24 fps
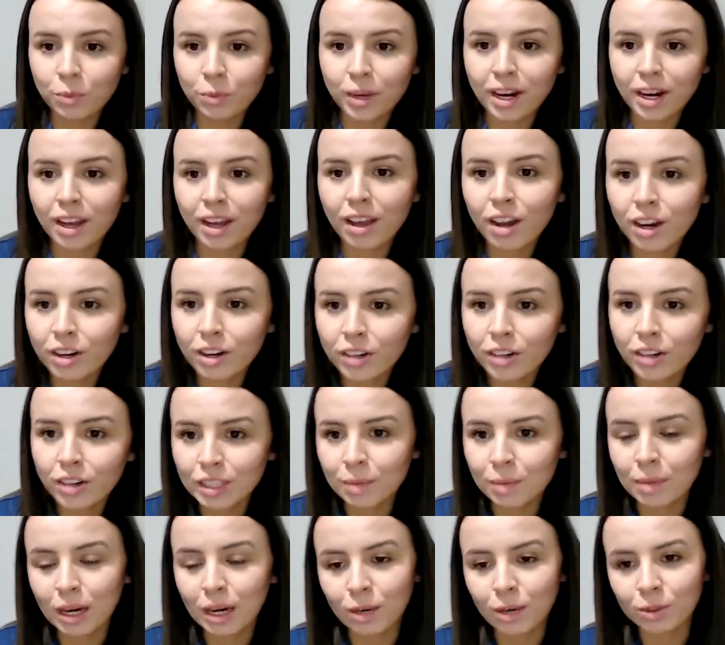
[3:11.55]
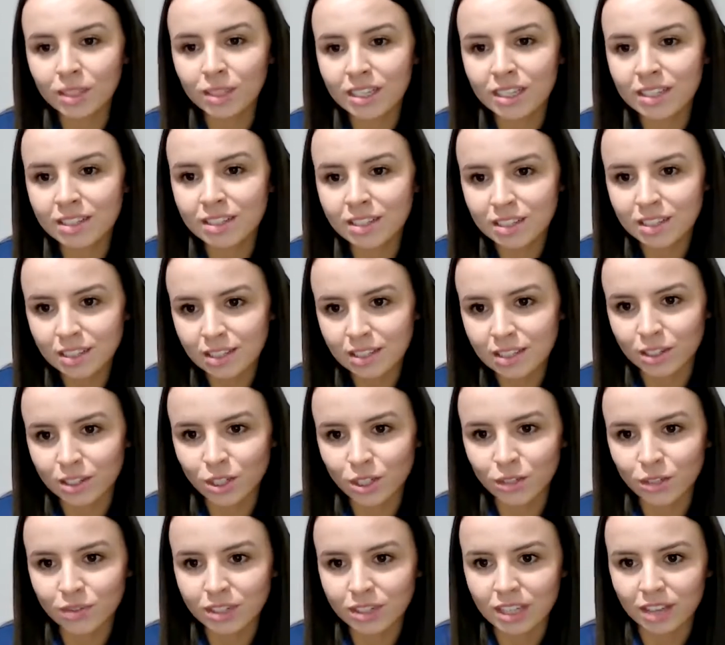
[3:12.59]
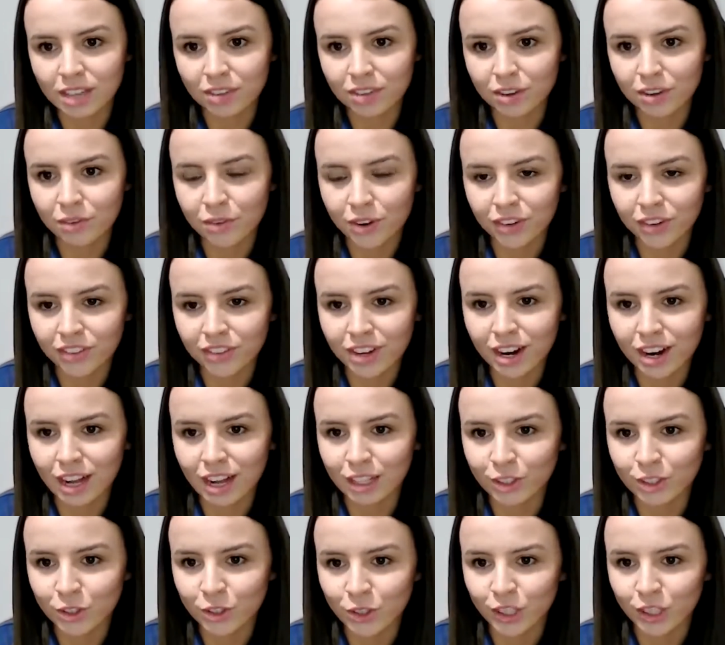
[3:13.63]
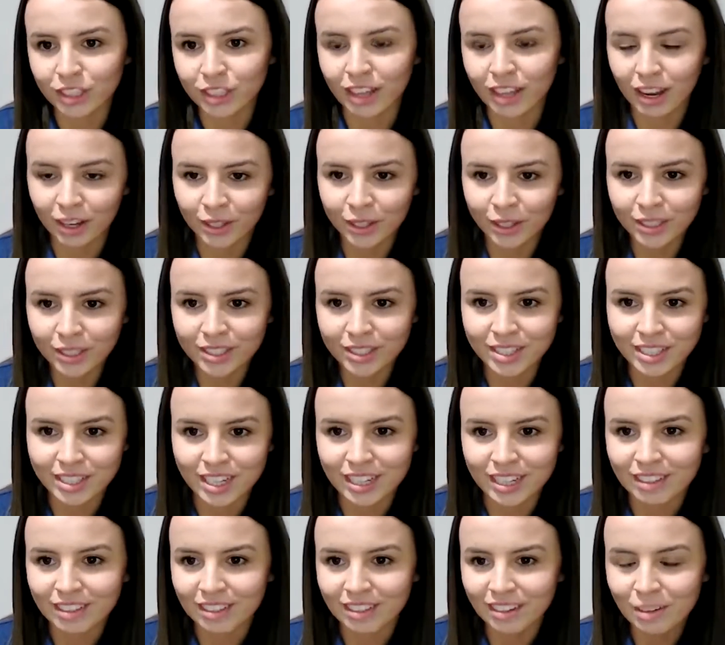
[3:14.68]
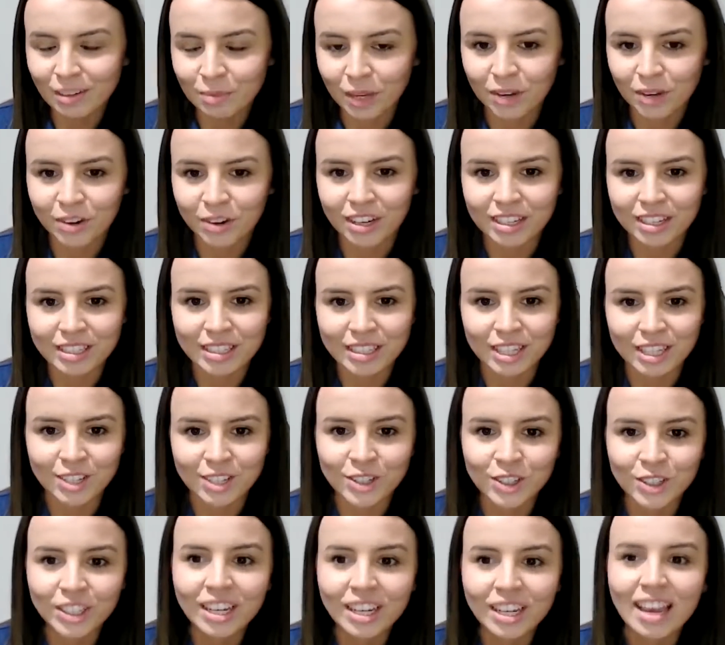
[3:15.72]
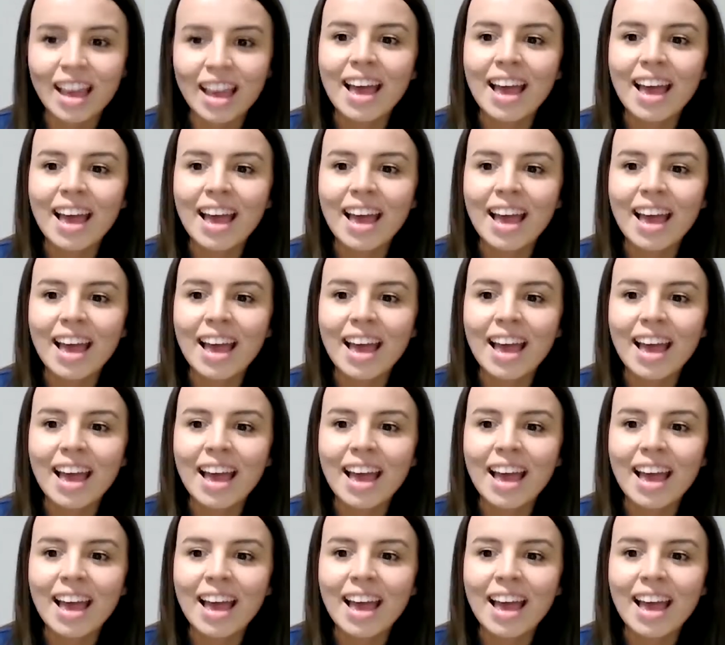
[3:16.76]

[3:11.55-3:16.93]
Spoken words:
when I heard about the existence of Center for Intercultural Dialogue, CID, my organization.